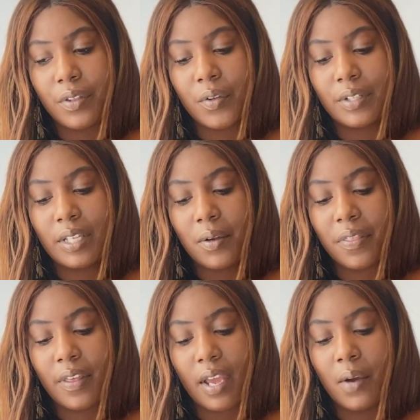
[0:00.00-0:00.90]
The only
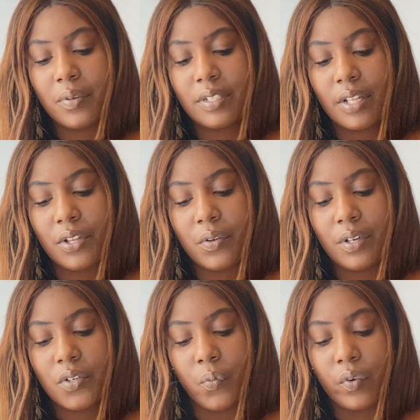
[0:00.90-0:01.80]
thing I would say that you
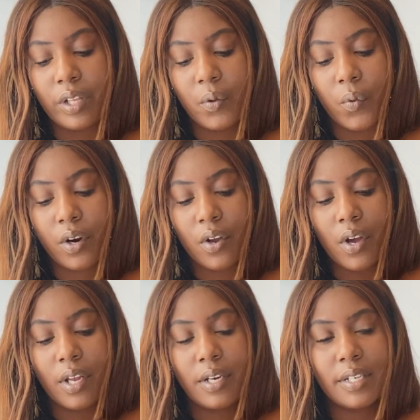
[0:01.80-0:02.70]
need to really work
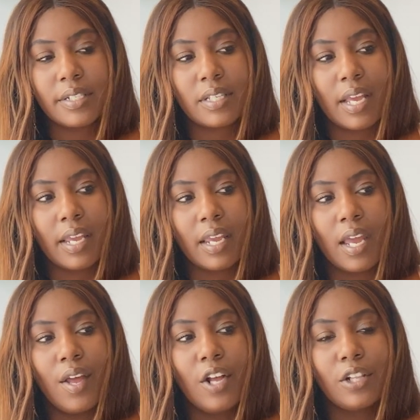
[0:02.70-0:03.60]
on is like
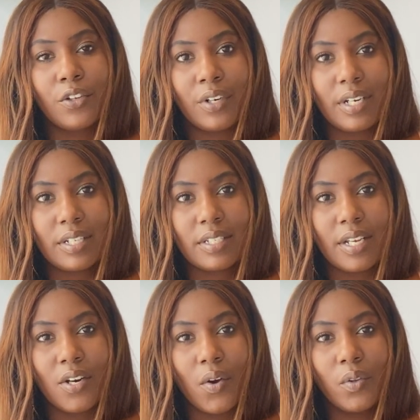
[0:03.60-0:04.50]
learning to say
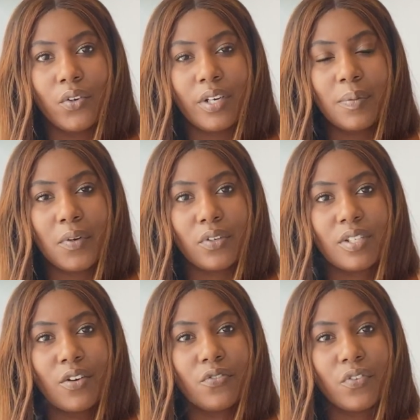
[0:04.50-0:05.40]
no, learning to put
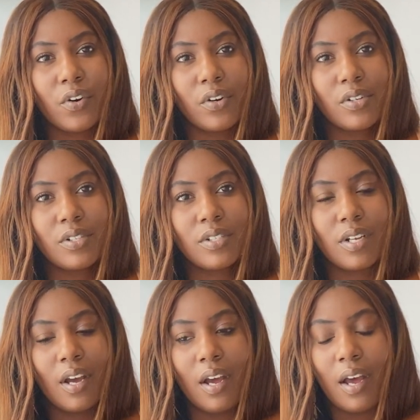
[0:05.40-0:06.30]
yourself first,
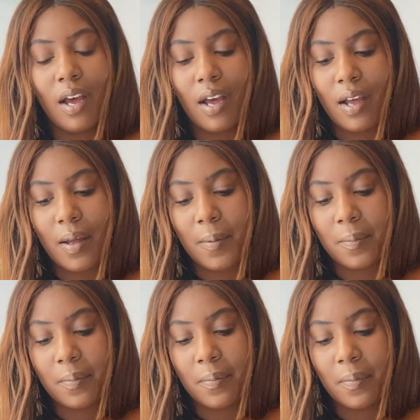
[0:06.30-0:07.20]

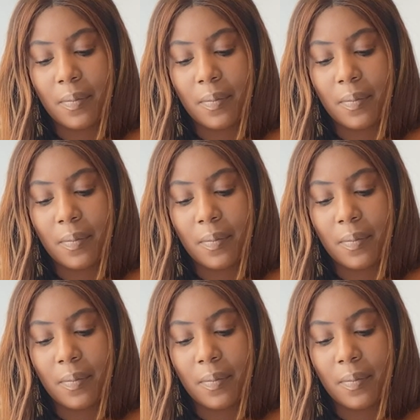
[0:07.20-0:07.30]
and